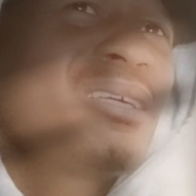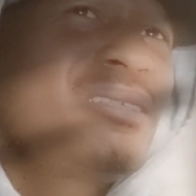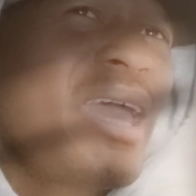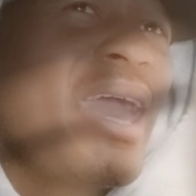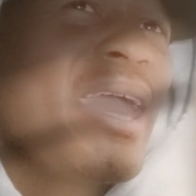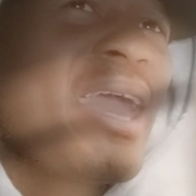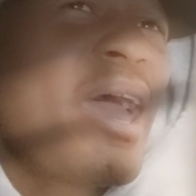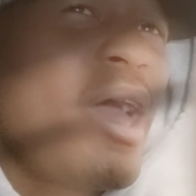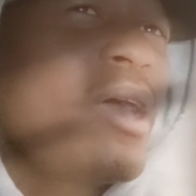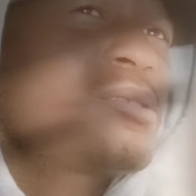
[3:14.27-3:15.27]

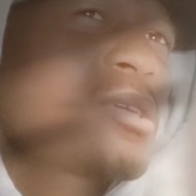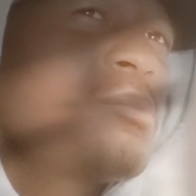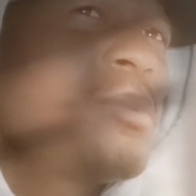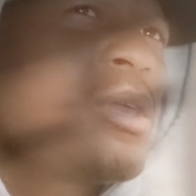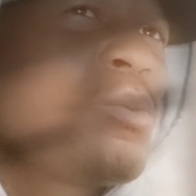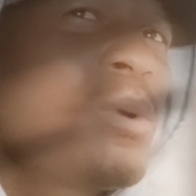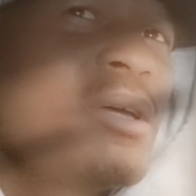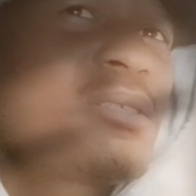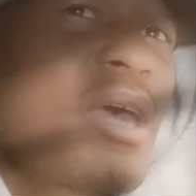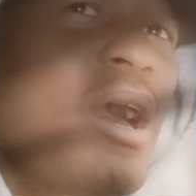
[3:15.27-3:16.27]
today asking me
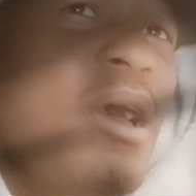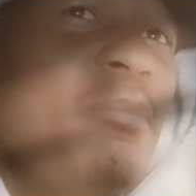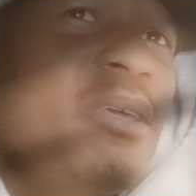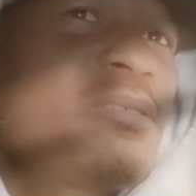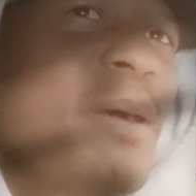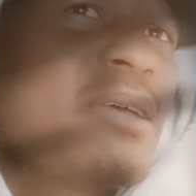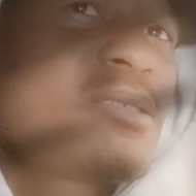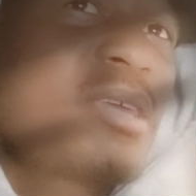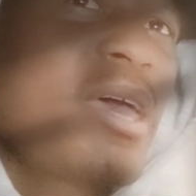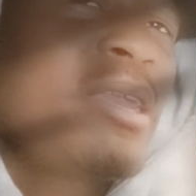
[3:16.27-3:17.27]
what time is my
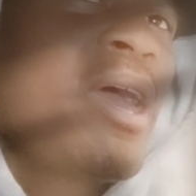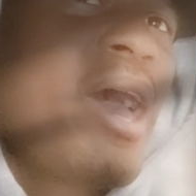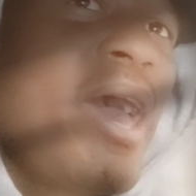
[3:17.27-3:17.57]
set